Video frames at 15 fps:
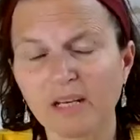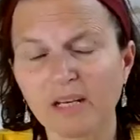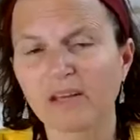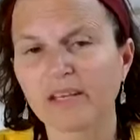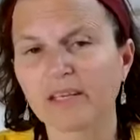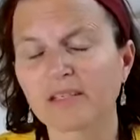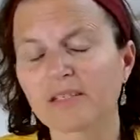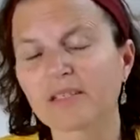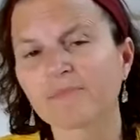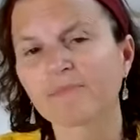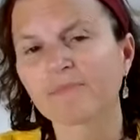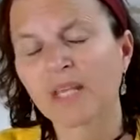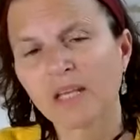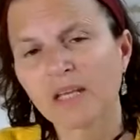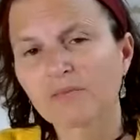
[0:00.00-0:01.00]
clients
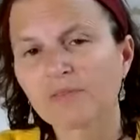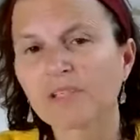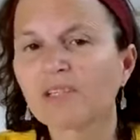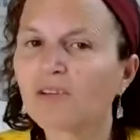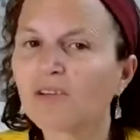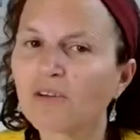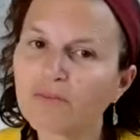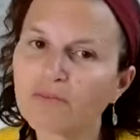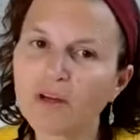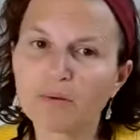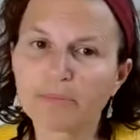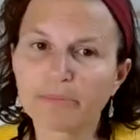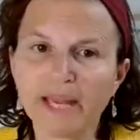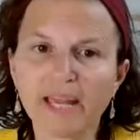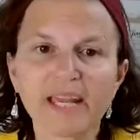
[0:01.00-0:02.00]
that a lot of
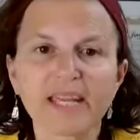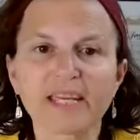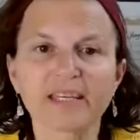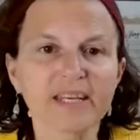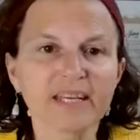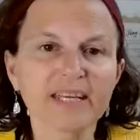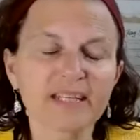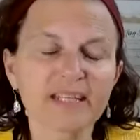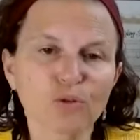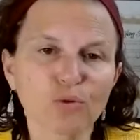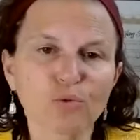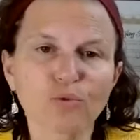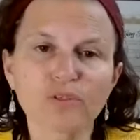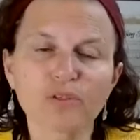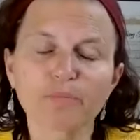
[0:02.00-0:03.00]
our pain is
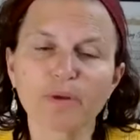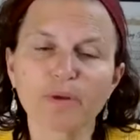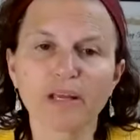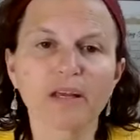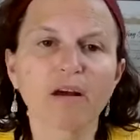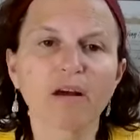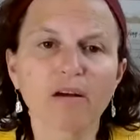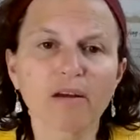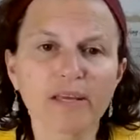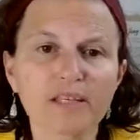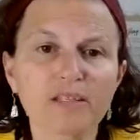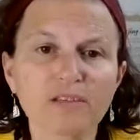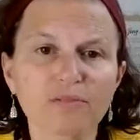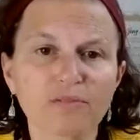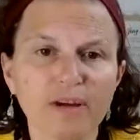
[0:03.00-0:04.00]
caused by our
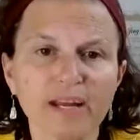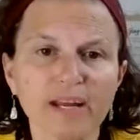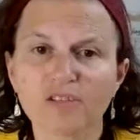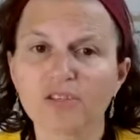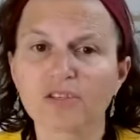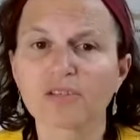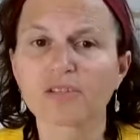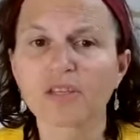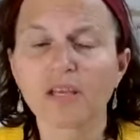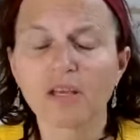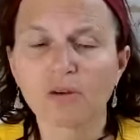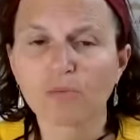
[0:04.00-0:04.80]
interactions